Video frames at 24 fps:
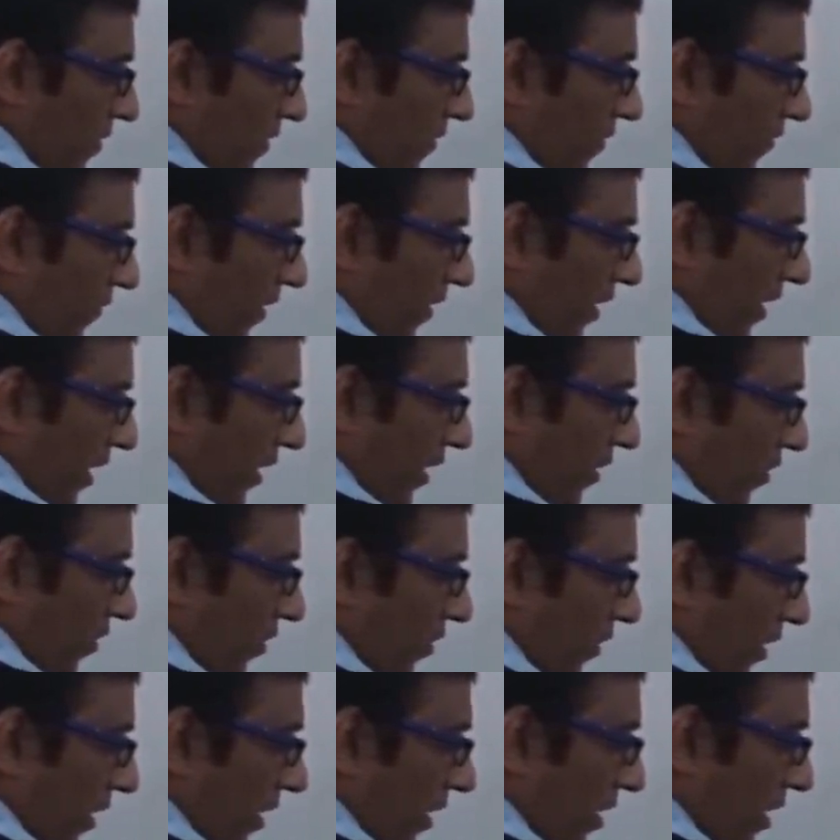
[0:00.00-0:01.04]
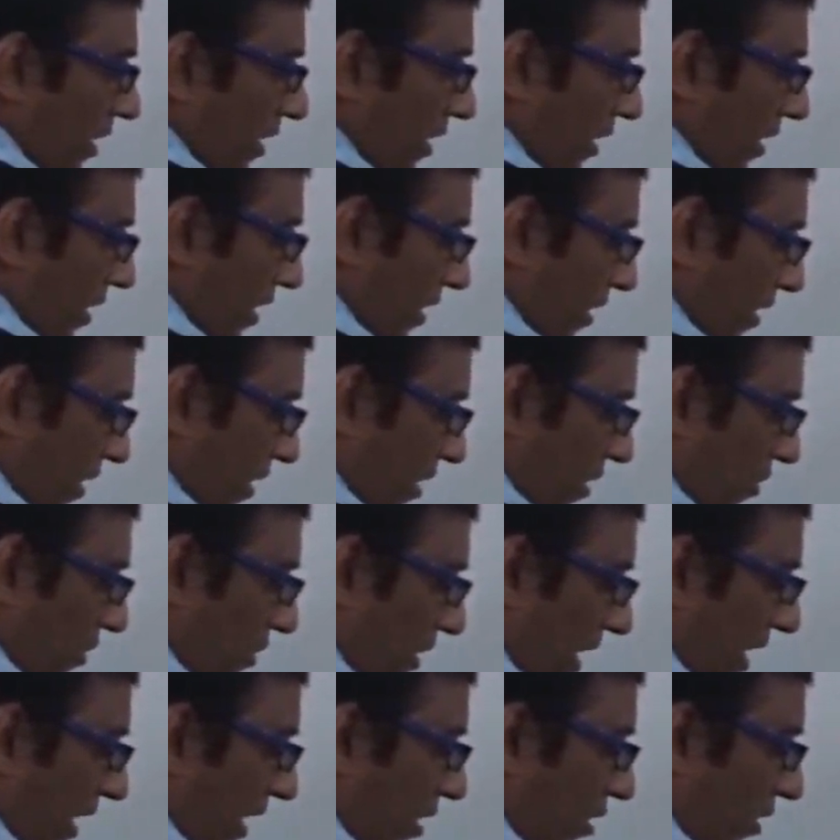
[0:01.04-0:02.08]
We can say
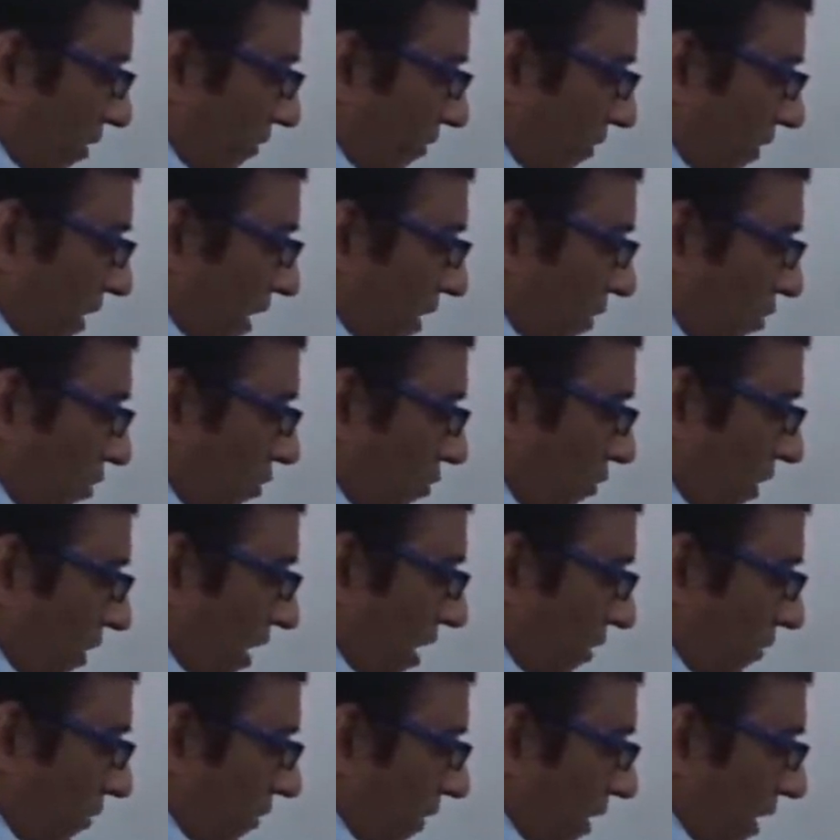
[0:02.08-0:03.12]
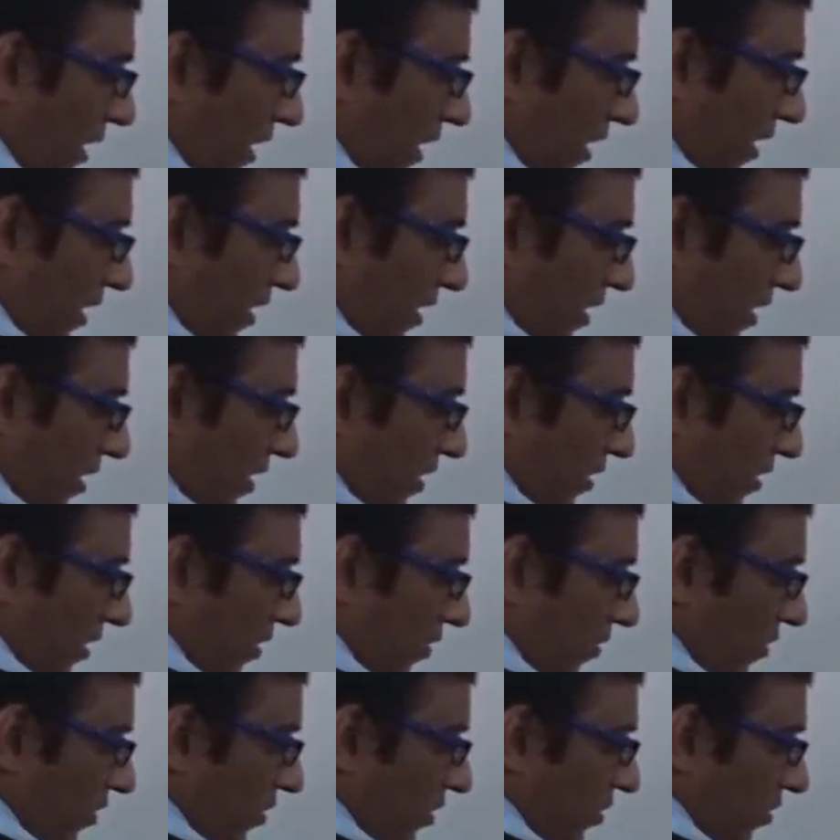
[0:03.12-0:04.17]
side of the square part, this
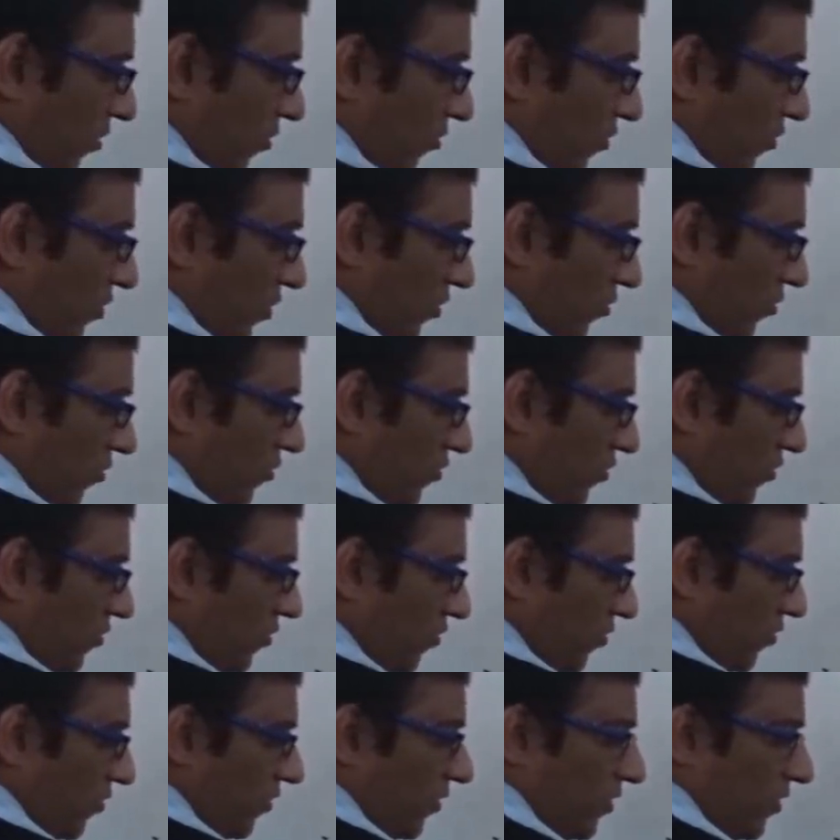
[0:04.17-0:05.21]
is equals to